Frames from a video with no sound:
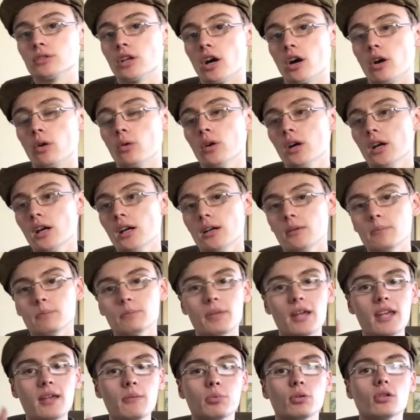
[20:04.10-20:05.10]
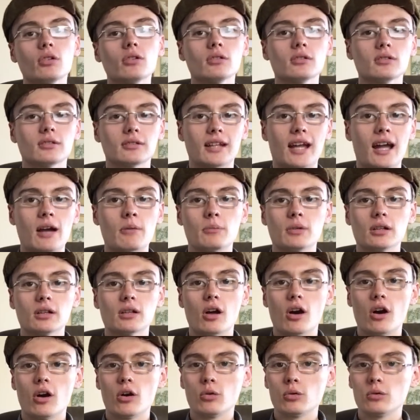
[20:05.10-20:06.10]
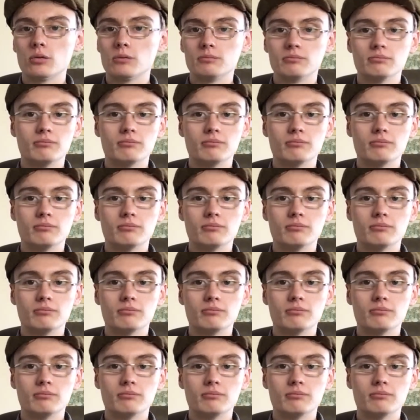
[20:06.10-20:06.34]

know people down below